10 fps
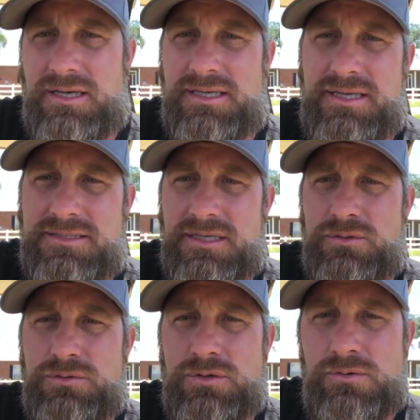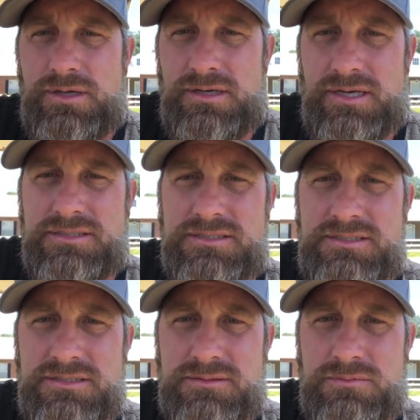can't tell who donated. I just
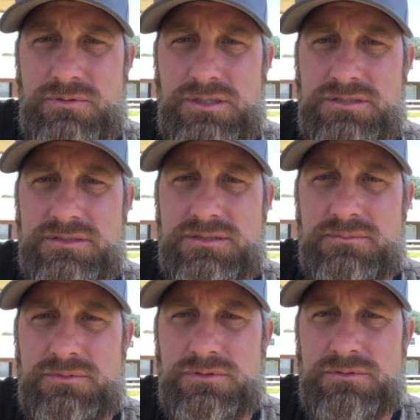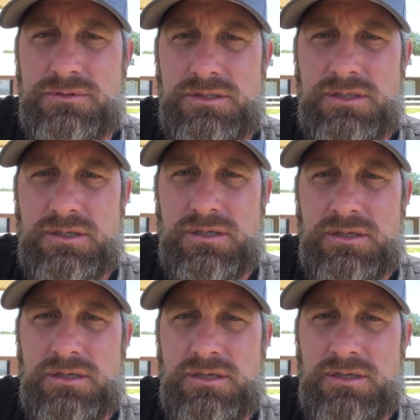seen some donations come through.
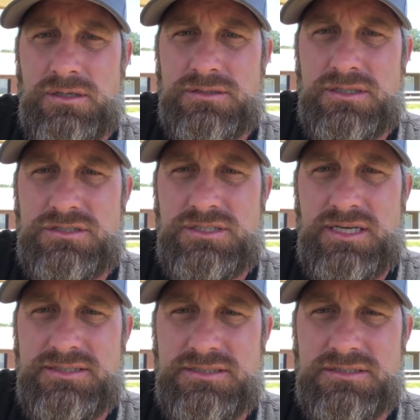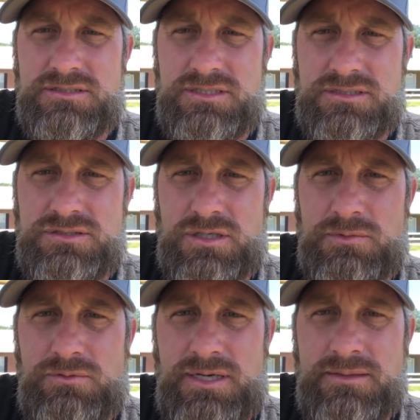Sunshine says the 6
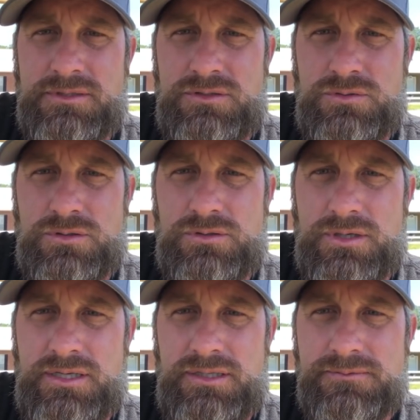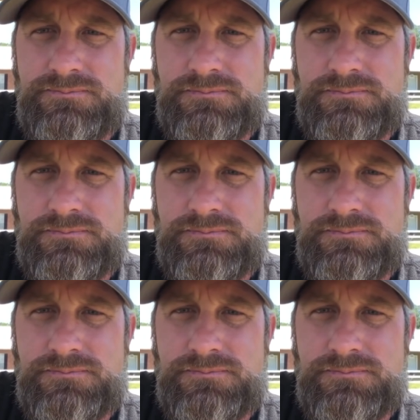German Rams are doing great.